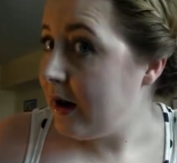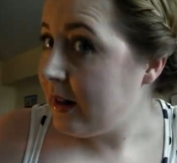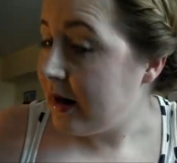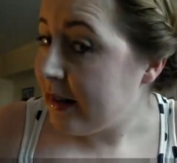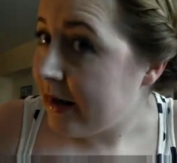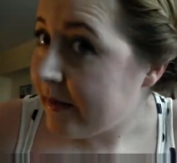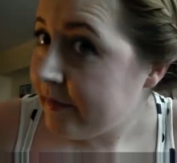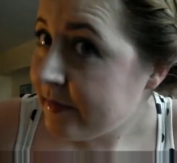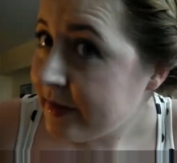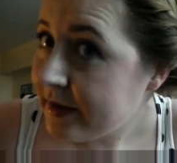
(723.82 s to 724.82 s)
like that.
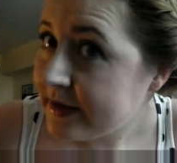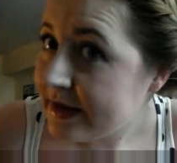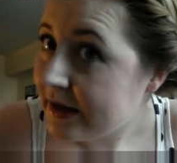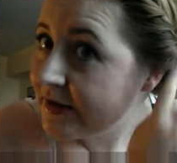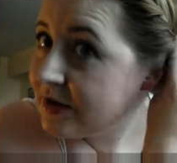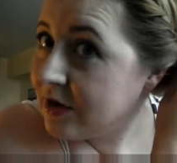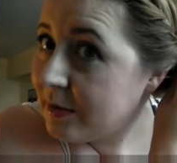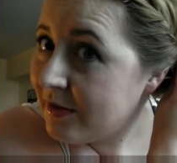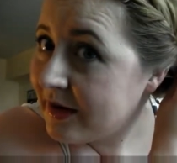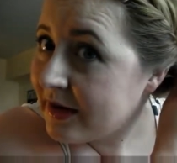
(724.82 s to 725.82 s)
And you can see I've still got
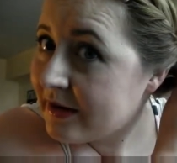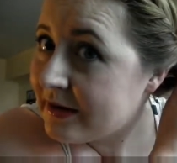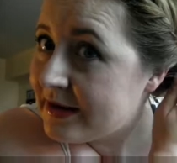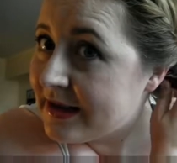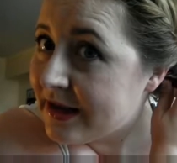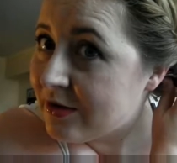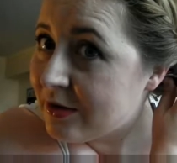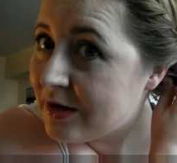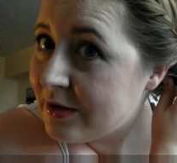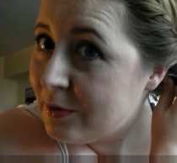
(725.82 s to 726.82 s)
my finger sticking through
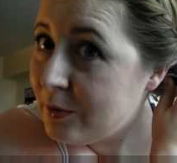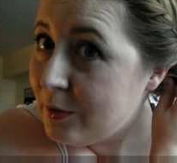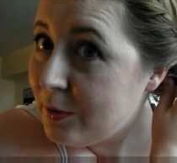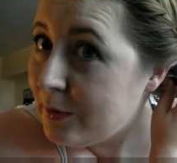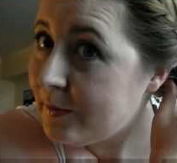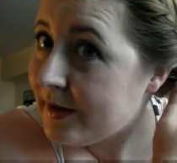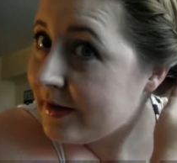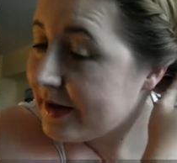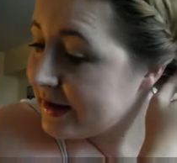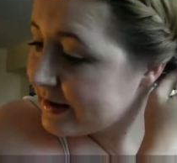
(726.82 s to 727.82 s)
it. There
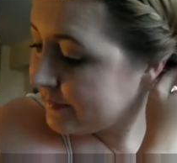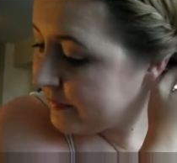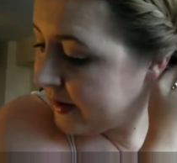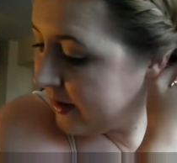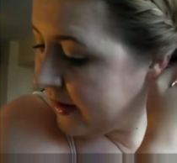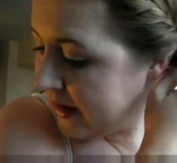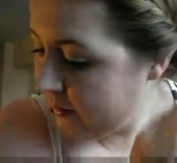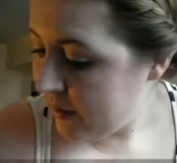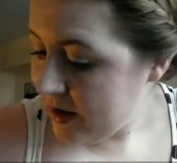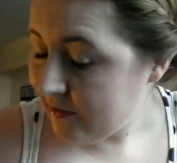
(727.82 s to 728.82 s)
it is. And
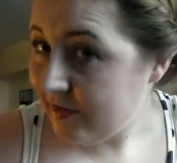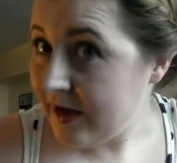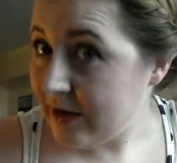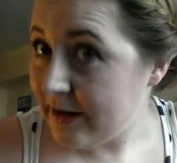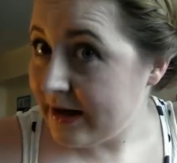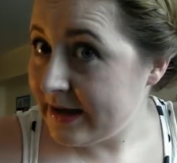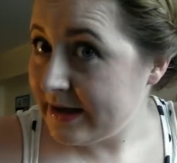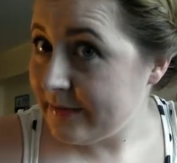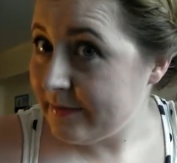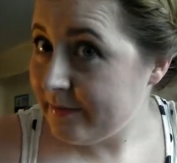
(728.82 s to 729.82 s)
where your finger
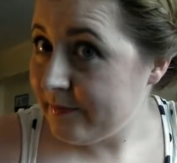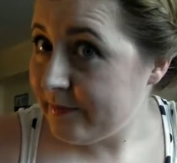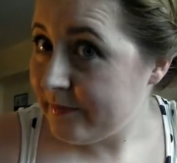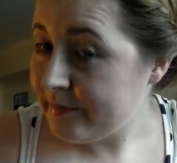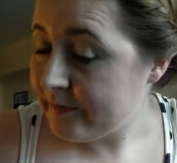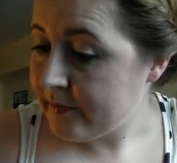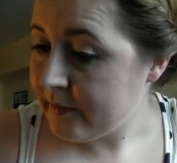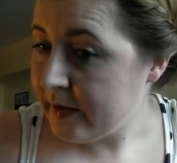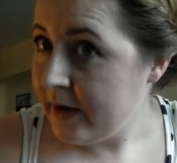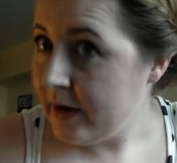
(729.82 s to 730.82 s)
is,
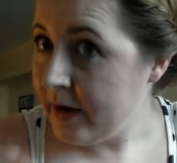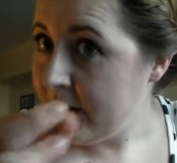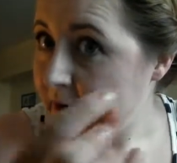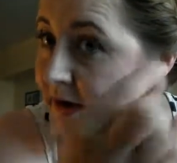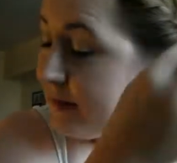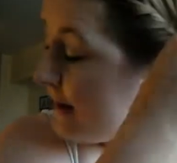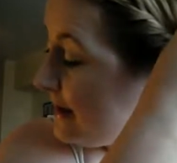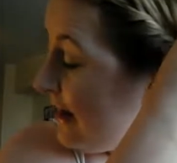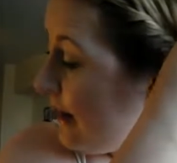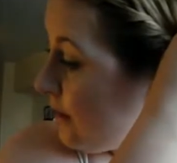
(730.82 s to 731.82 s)
you're going to place
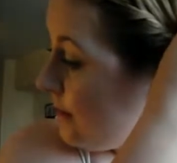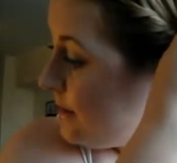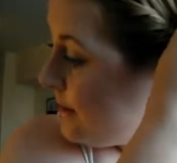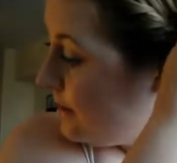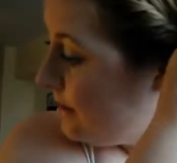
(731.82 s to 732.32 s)
hair grips.